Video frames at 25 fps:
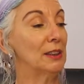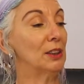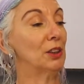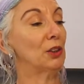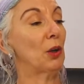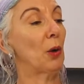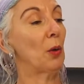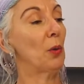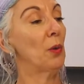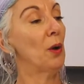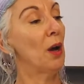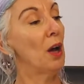
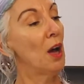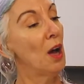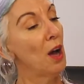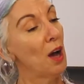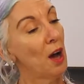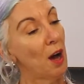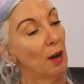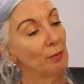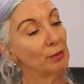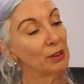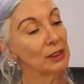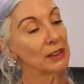So
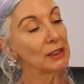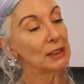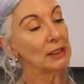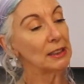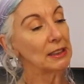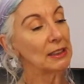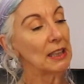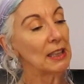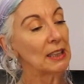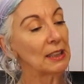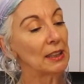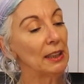I'm just going
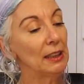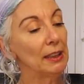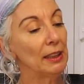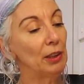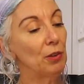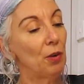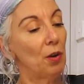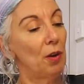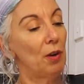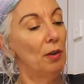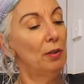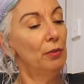to take the lid
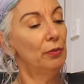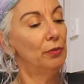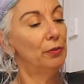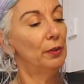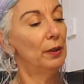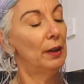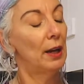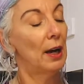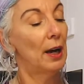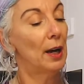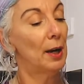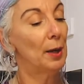off
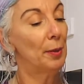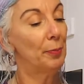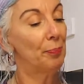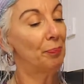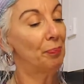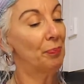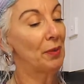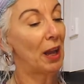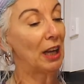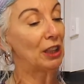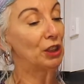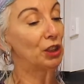
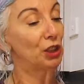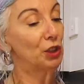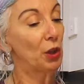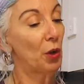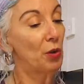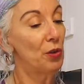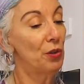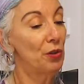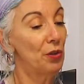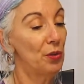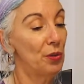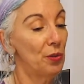and show
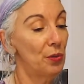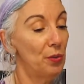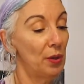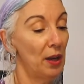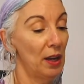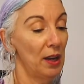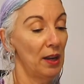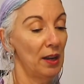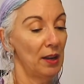you.